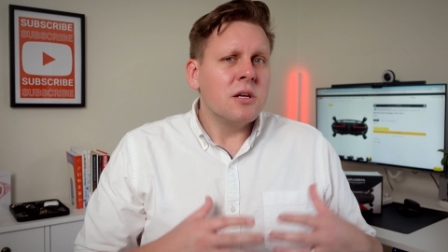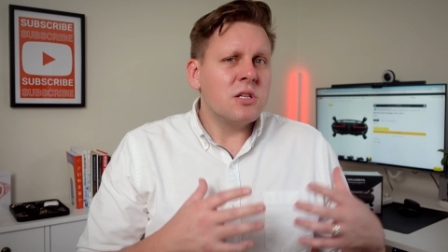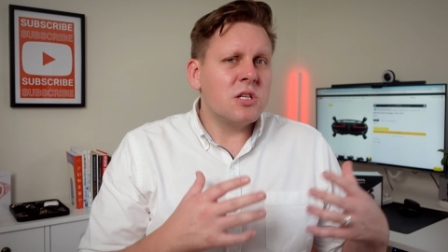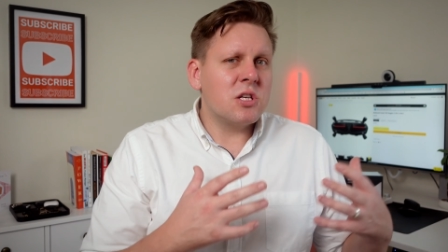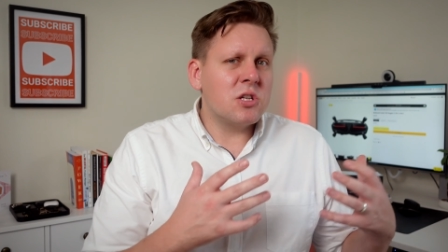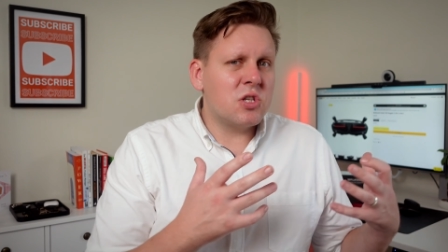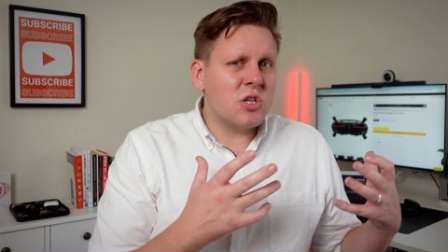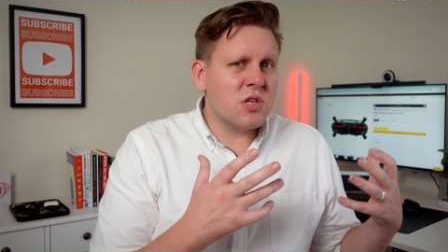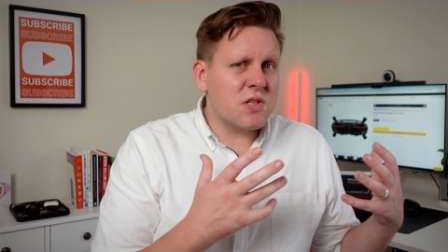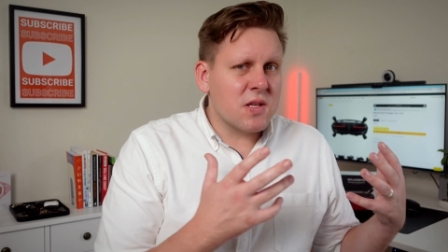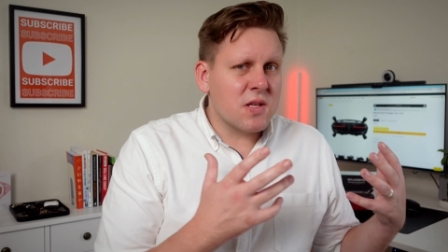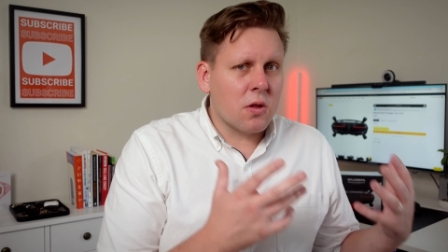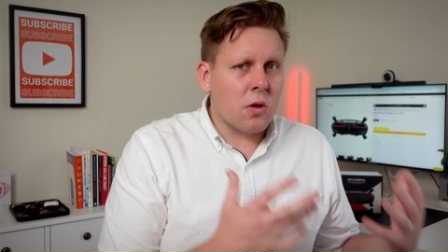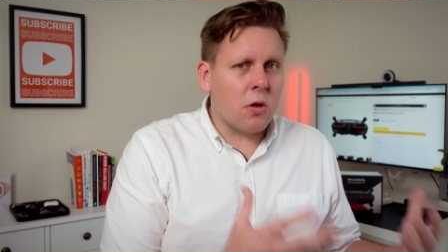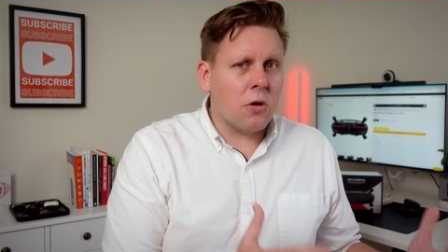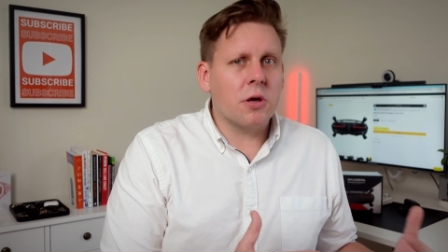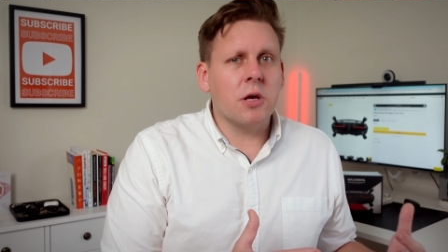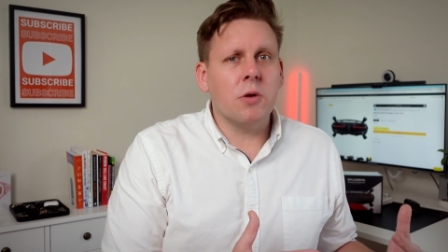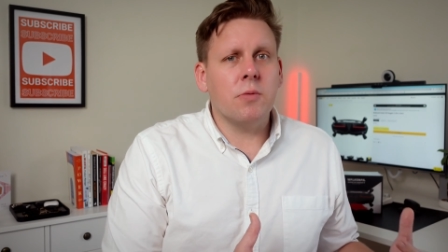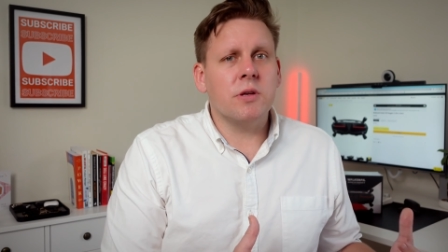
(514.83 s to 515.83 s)
to just
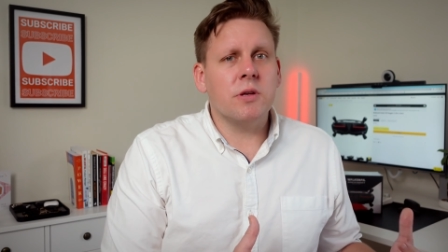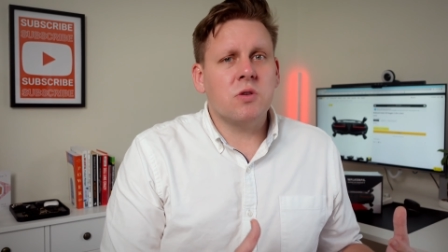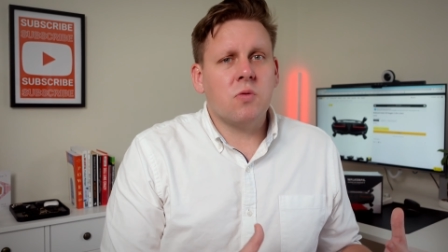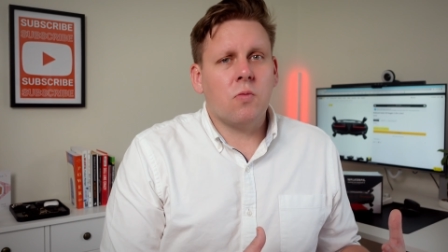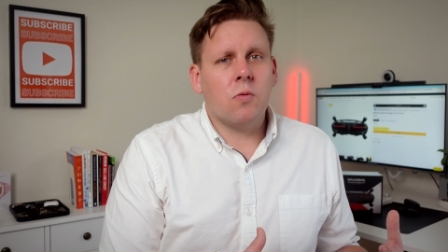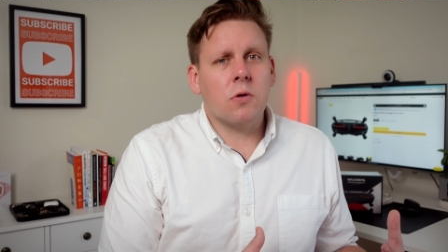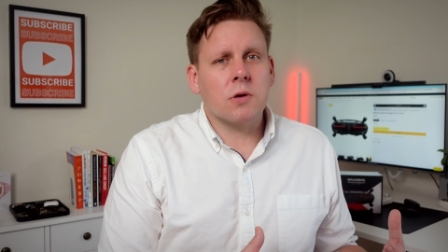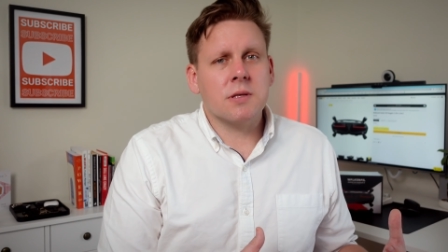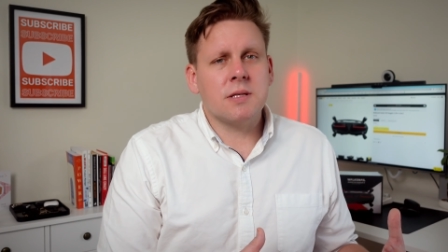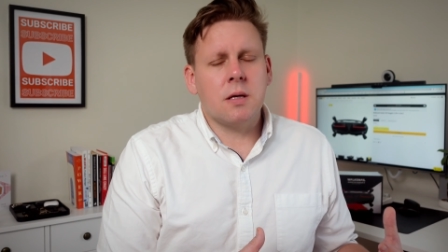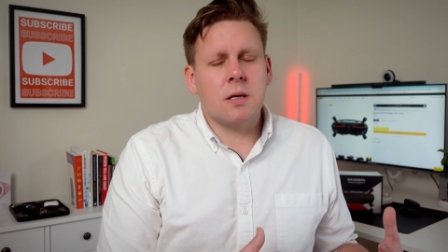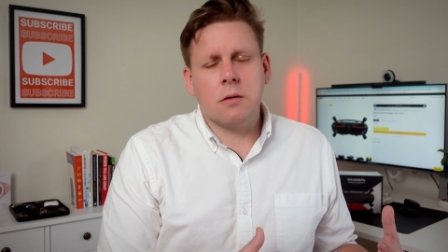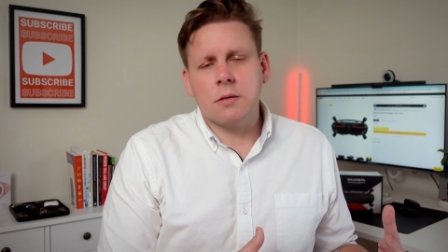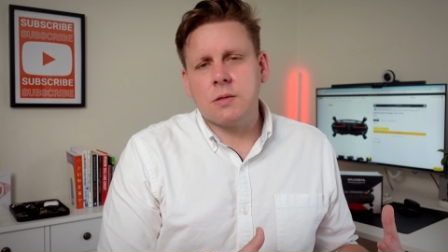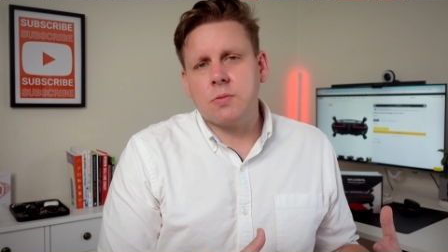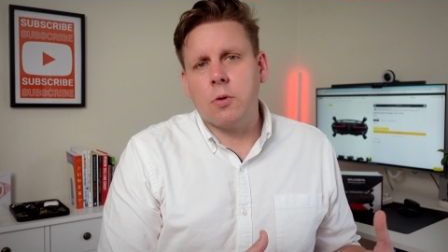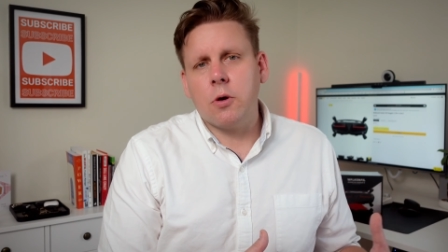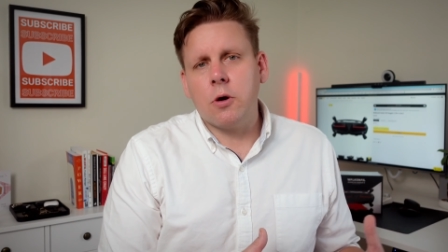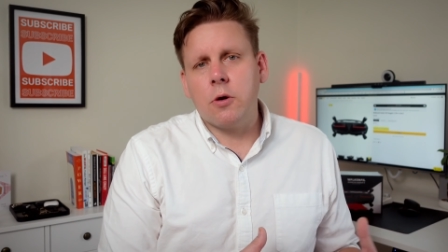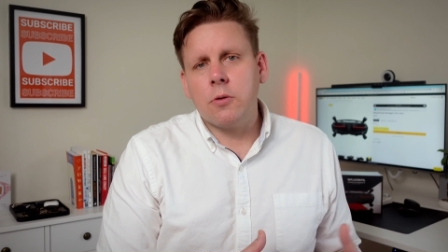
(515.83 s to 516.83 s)
lock you into
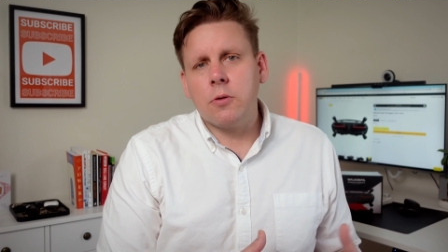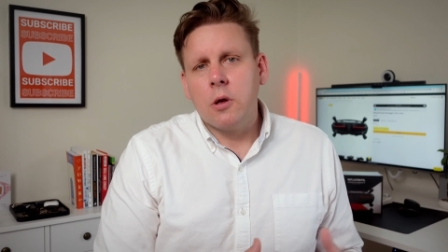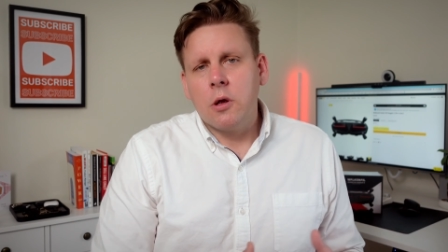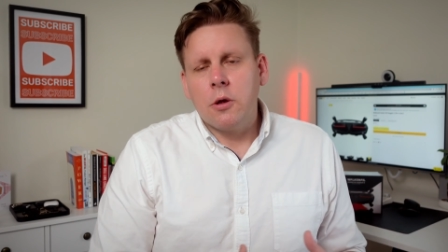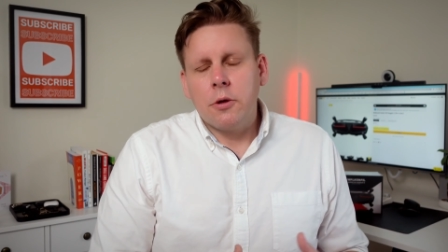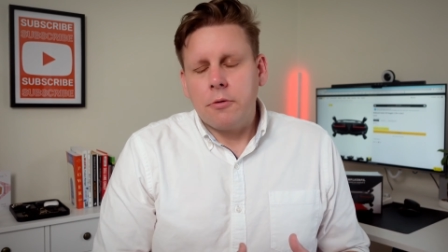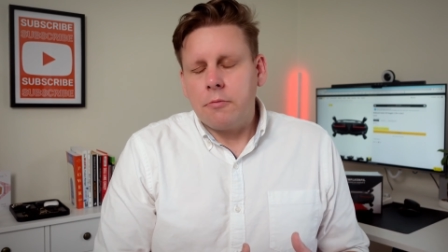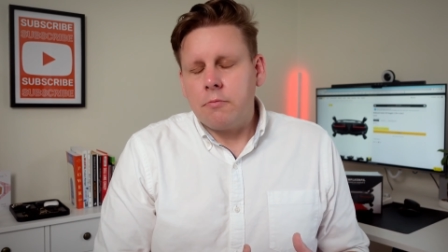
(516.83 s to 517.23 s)
Walksnail's world